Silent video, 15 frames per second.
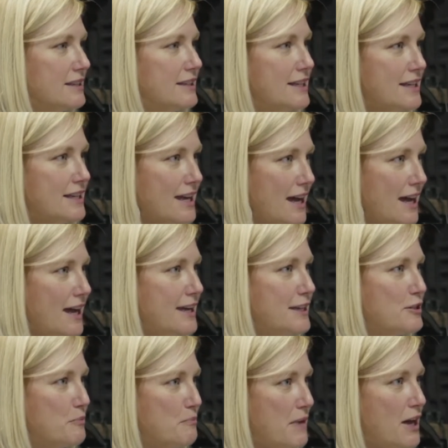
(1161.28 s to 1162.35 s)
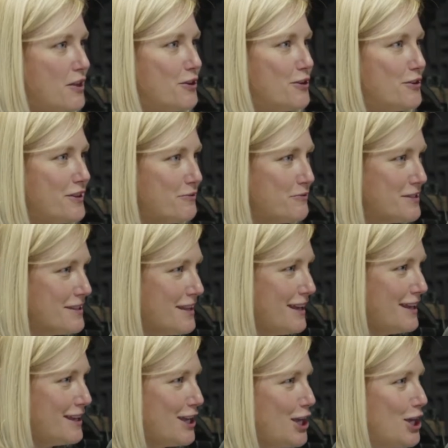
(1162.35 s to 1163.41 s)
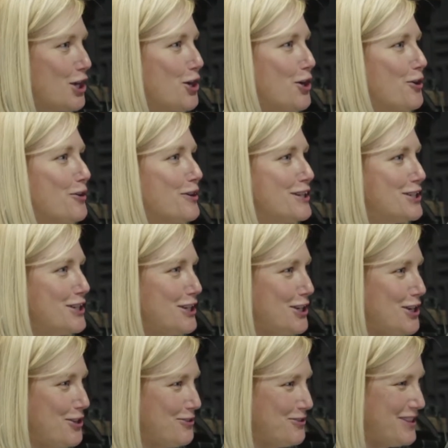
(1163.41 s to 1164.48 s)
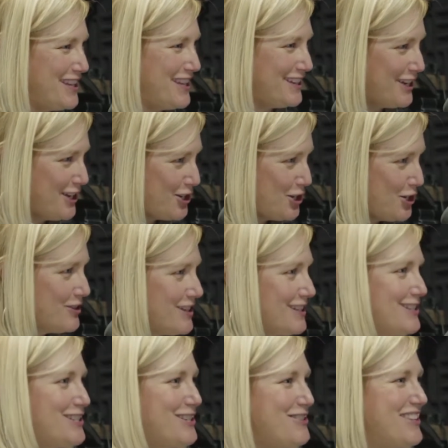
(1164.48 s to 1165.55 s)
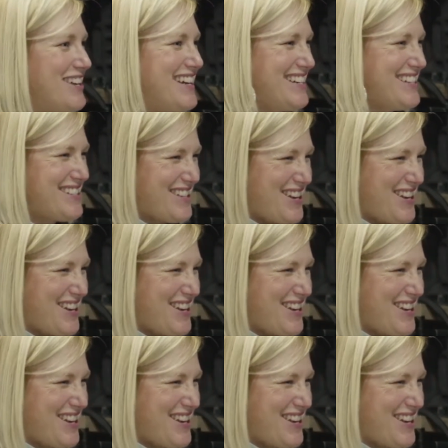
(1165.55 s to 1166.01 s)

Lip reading: kind mother that was like encouraging you that you can do this,